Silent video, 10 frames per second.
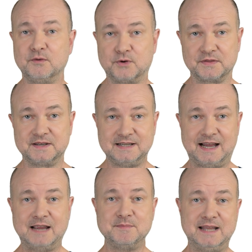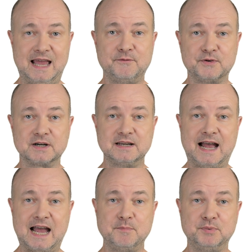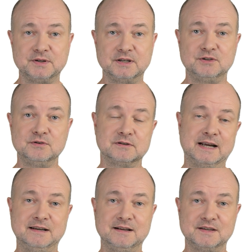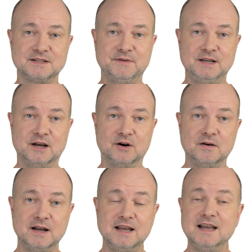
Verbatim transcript: for the time and effort I put into creating this video.